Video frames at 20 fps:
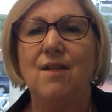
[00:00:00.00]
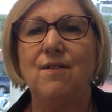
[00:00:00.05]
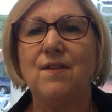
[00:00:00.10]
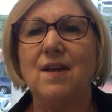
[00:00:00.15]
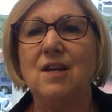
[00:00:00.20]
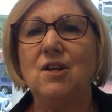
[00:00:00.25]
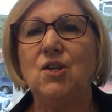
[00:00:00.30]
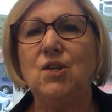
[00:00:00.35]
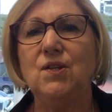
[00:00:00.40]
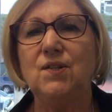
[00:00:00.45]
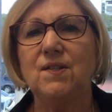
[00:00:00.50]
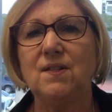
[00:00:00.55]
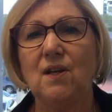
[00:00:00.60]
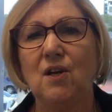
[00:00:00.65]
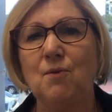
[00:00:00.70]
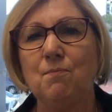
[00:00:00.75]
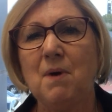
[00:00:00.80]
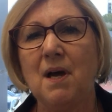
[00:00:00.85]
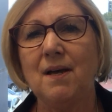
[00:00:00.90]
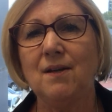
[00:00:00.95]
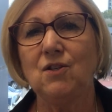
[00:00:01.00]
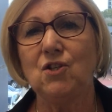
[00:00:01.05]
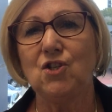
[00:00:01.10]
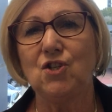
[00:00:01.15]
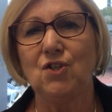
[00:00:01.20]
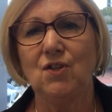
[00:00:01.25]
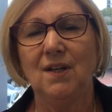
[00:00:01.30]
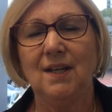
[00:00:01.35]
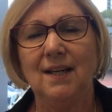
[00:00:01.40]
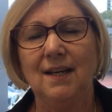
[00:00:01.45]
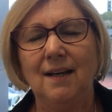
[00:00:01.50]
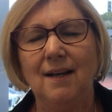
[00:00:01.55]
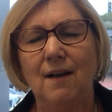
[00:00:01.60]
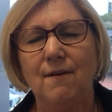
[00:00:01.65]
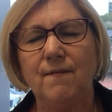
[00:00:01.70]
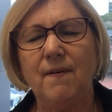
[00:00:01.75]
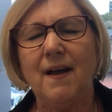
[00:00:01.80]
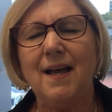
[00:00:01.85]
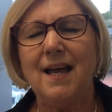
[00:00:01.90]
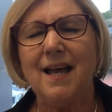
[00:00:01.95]
Thank you so much
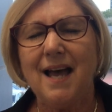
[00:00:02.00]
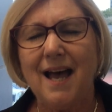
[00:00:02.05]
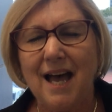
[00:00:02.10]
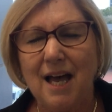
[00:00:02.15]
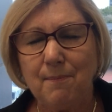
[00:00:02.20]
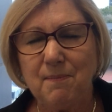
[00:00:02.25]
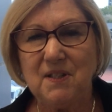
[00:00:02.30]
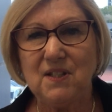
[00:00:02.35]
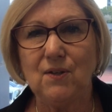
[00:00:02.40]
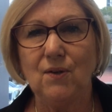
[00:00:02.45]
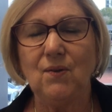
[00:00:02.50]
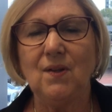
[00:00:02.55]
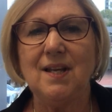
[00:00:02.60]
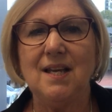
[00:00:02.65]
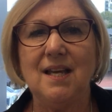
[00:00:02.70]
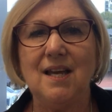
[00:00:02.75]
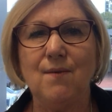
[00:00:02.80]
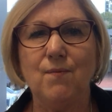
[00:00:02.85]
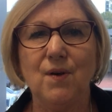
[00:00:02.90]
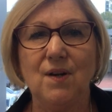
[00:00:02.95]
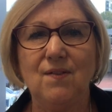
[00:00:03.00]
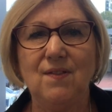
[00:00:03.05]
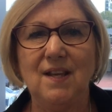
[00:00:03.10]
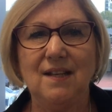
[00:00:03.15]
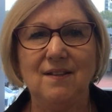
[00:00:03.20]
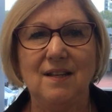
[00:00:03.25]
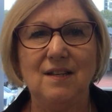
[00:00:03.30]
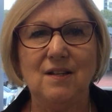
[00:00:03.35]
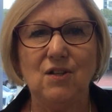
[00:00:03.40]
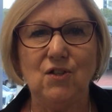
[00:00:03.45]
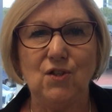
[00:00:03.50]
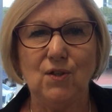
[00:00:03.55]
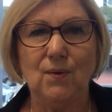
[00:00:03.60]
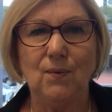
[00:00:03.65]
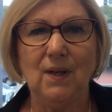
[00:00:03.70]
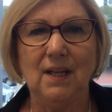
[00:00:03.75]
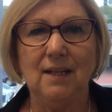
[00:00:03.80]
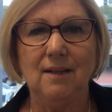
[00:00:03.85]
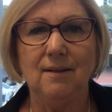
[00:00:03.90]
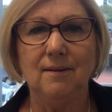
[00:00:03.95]
for absolutely everything that you're
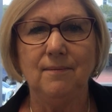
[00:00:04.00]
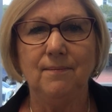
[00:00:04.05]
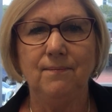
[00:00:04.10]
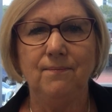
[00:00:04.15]
doing.